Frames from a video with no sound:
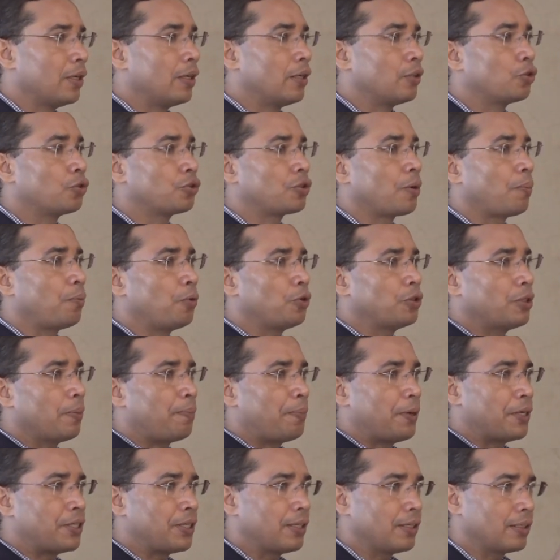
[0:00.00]
So suppose a
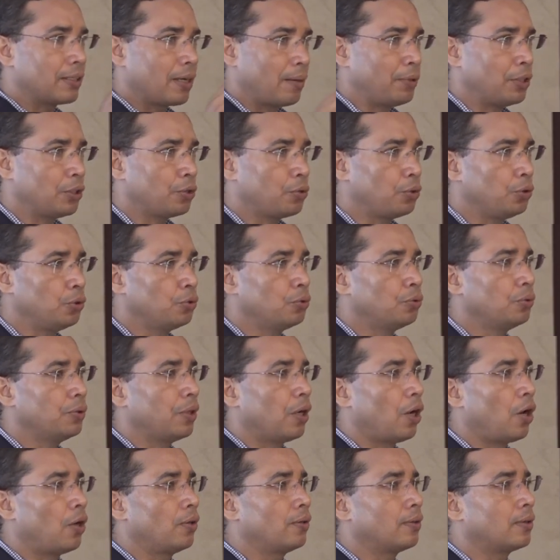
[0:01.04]
patient coming to you
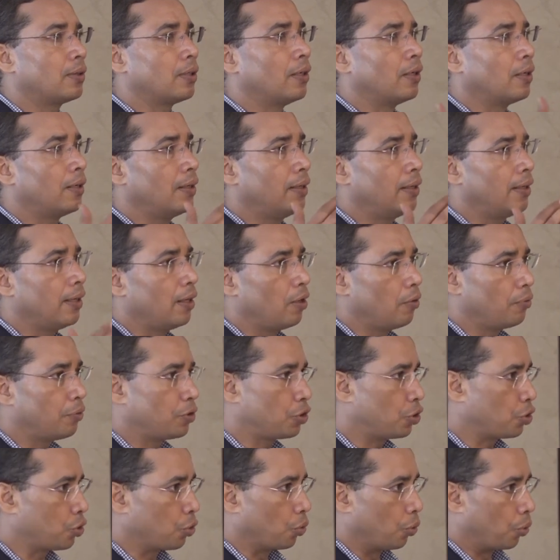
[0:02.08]
on 3rd day of
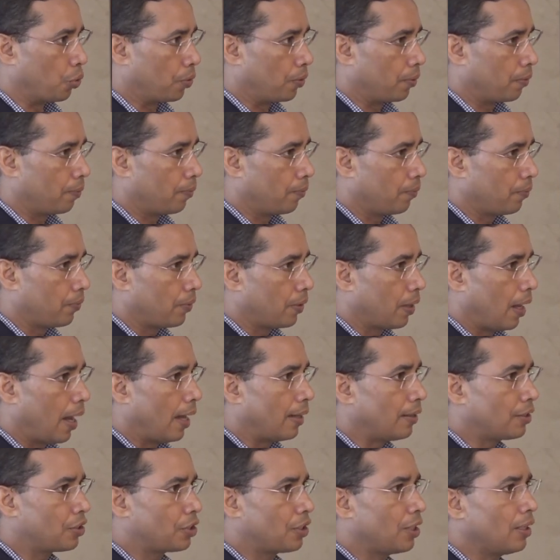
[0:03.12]
stroke,
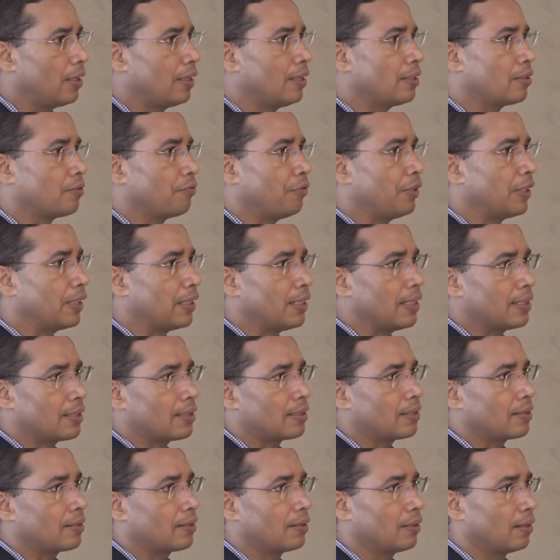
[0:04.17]
and still his
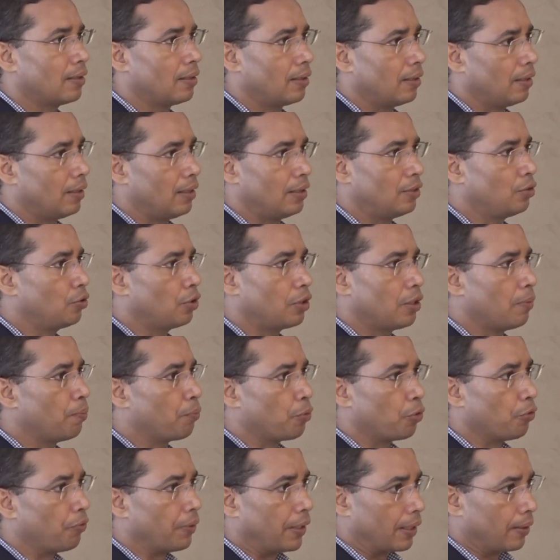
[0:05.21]
weakness is not
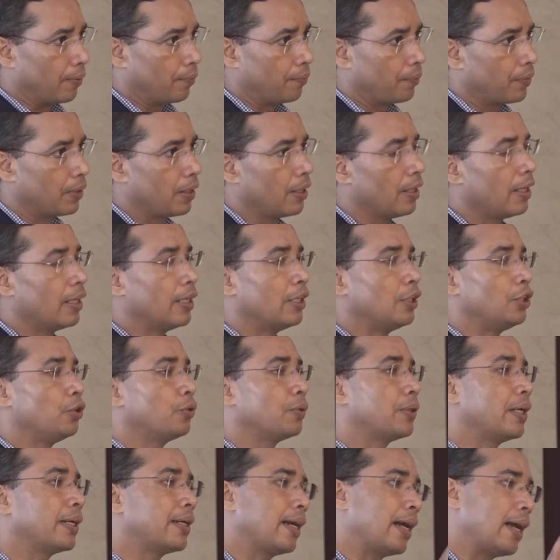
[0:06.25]
improving. You
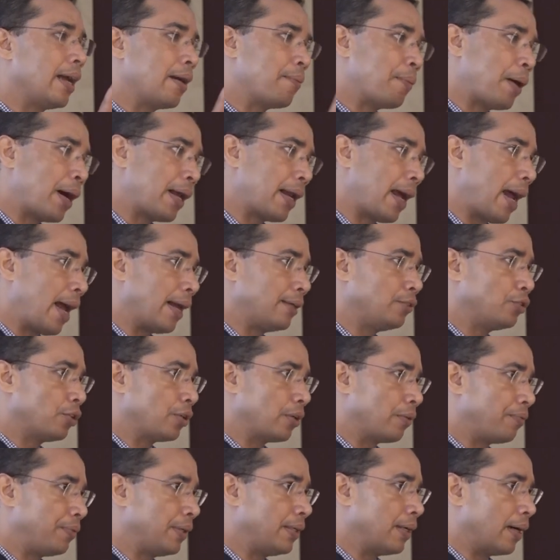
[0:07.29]
get an MRA
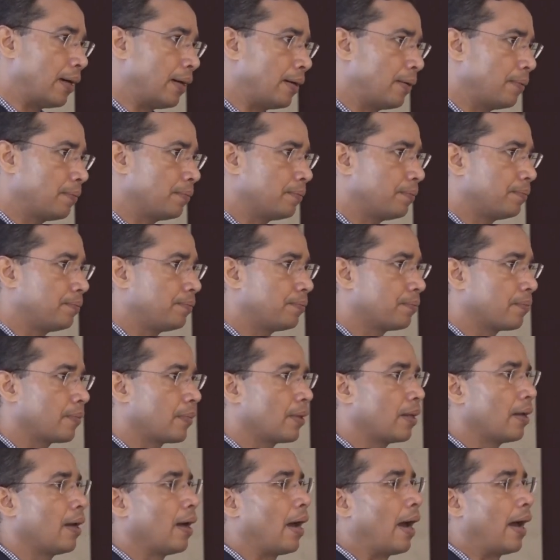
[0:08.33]
angiography done,
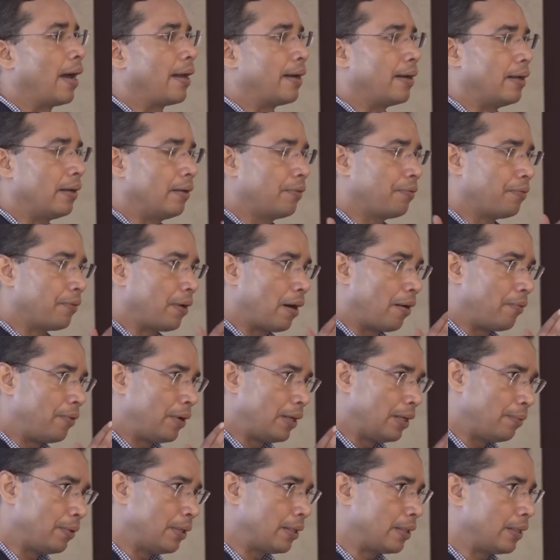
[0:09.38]
and if
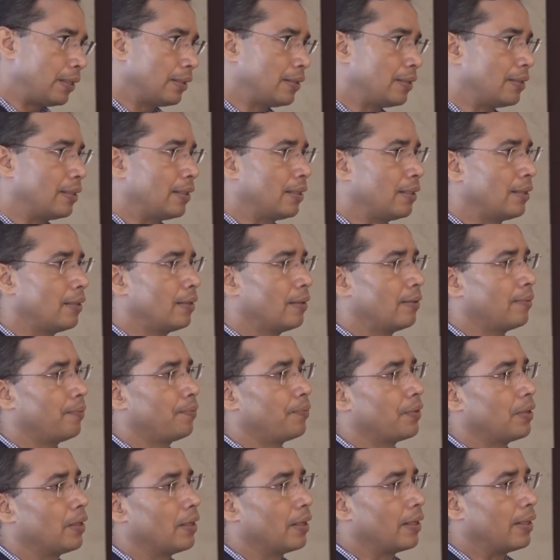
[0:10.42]
availability is there,
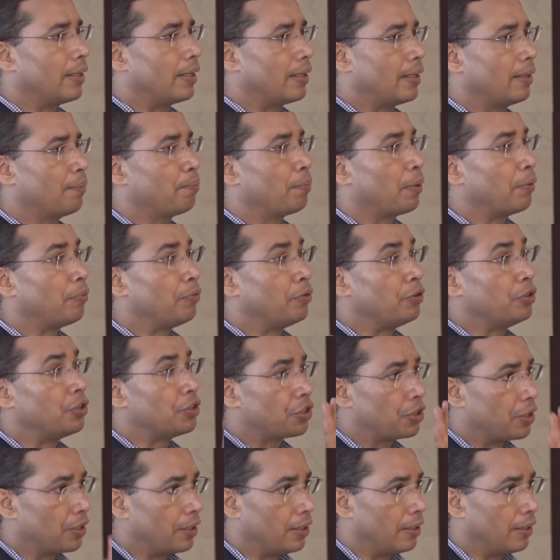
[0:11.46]
get a perfusion
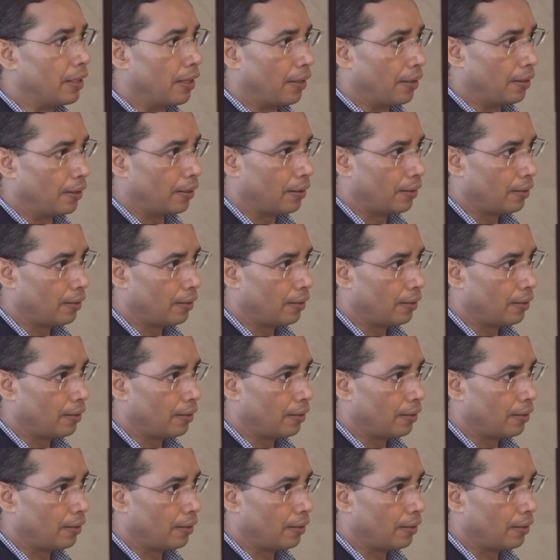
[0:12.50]
study done.